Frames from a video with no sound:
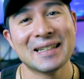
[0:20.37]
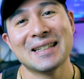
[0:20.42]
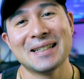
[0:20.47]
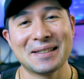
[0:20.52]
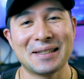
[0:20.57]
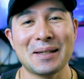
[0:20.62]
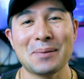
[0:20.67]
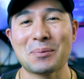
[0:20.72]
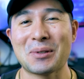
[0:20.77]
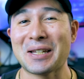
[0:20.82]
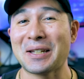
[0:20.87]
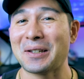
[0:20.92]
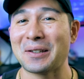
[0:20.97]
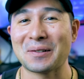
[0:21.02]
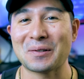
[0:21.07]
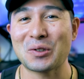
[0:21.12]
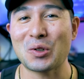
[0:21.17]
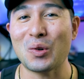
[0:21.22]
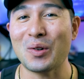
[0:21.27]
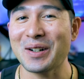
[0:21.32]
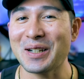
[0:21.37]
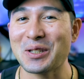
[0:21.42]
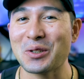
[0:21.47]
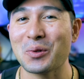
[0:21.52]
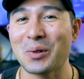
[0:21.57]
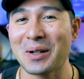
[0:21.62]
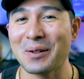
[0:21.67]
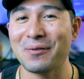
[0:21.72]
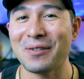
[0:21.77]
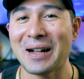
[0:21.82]
Seems like
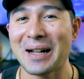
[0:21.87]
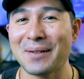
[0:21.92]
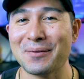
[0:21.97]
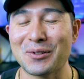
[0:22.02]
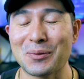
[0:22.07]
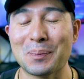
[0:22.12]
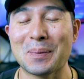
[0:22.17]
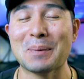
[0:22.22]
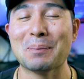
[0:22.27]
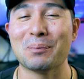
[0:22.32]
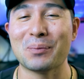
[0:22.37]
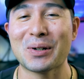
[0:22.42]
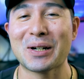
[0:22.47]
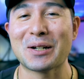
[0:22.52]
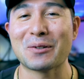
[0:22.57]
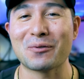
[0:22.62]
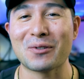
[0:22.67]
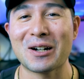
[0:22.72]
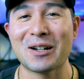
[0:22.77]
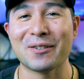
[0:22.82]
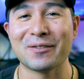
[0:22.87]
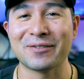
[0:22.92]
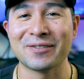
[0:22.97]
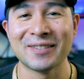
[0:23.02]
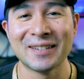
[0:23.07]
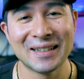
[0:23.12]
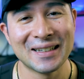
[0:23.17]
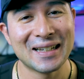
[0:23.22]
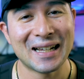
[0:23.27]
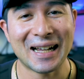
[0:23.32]
2025 has been pretty rough.
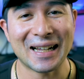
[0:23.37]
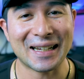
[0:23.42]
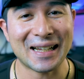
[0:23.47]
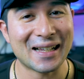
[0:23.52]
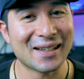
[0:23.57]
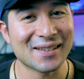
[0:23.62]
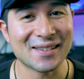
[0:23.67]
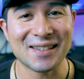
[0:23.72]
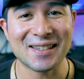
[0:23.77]
I gotten